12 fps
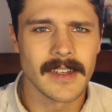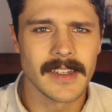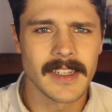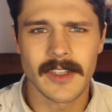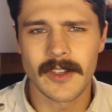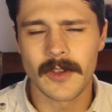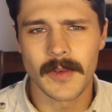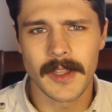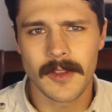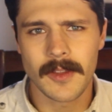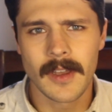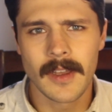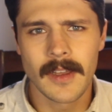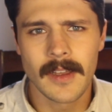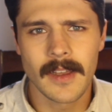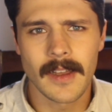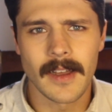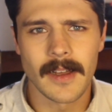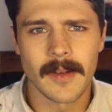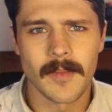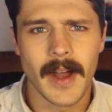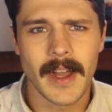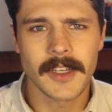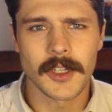deal with
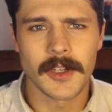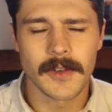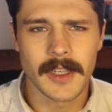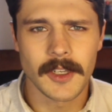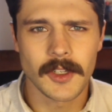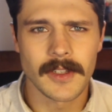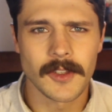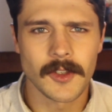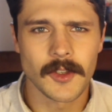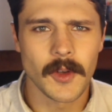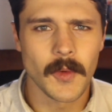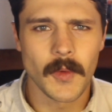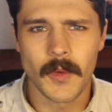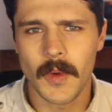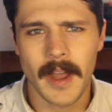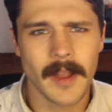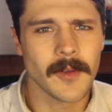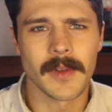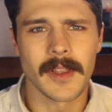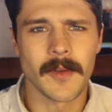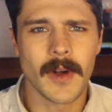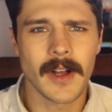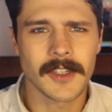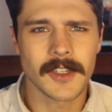my generation, and so I don't really
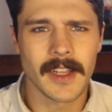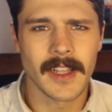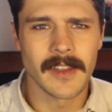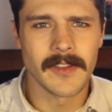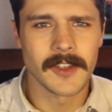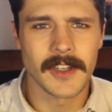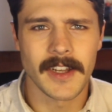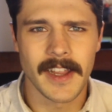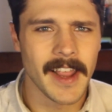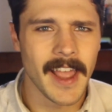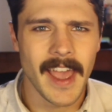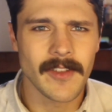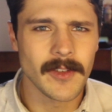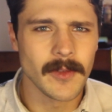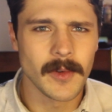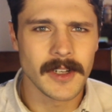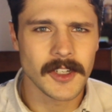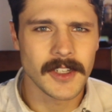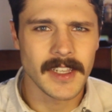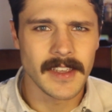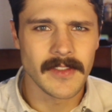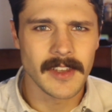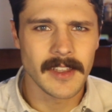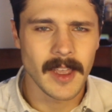watch television, and I haven't watched
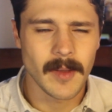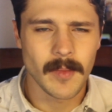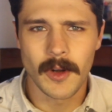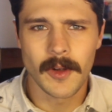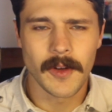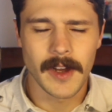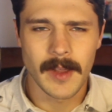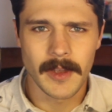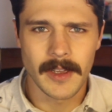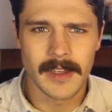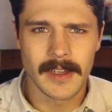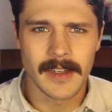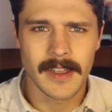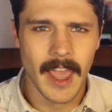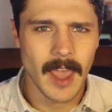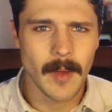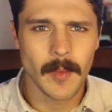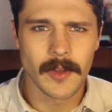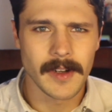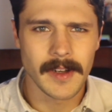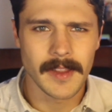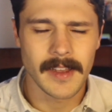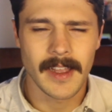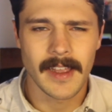TV, like programming, cable or
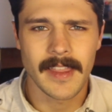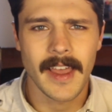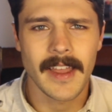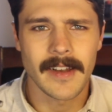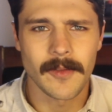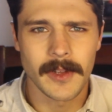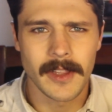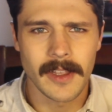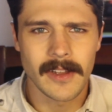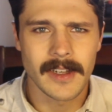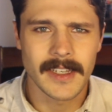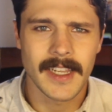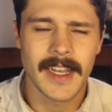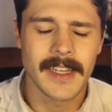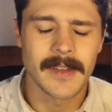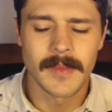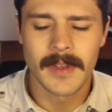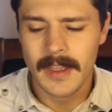anything like that, in a really long time.